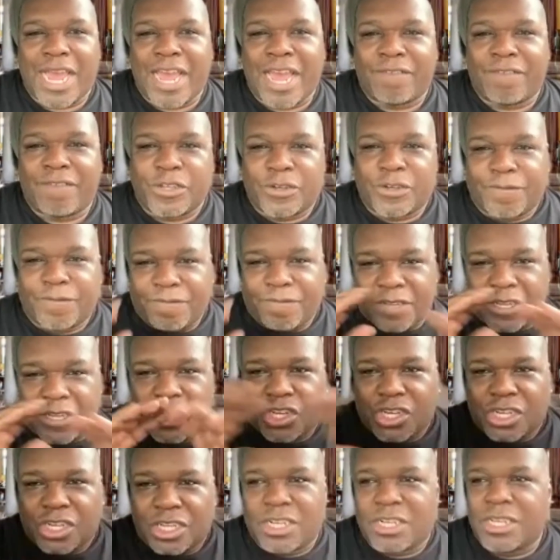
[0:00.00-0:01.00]
Have your
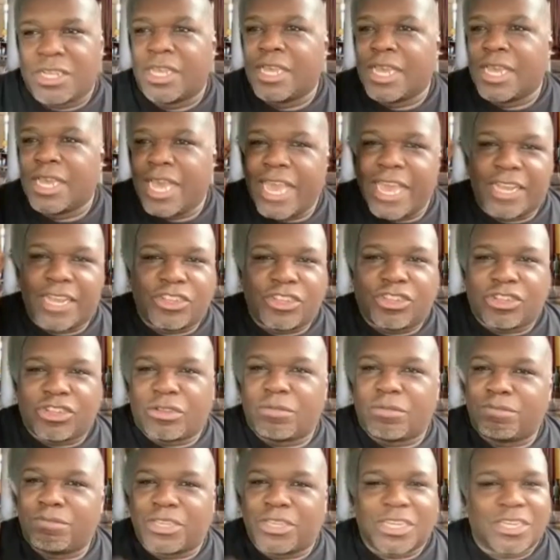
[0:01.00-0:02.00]
vision and
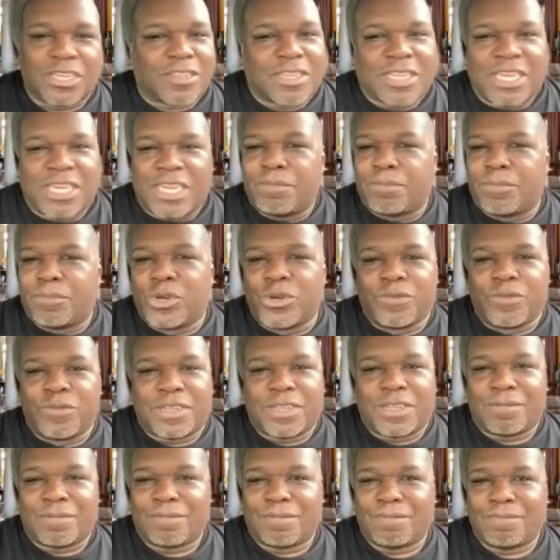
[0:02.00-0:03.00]
just keep
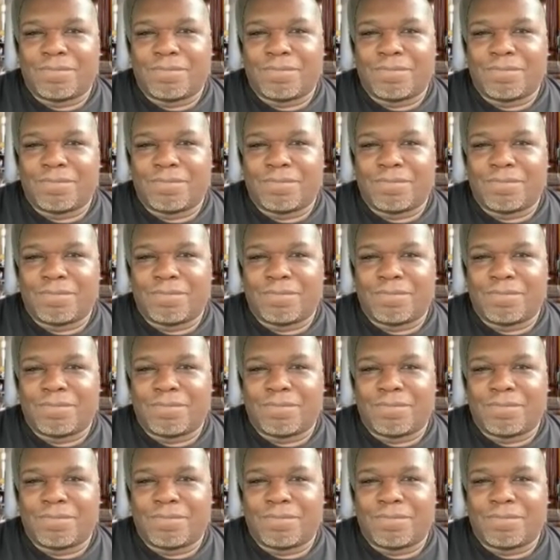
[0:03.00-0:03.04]
moving.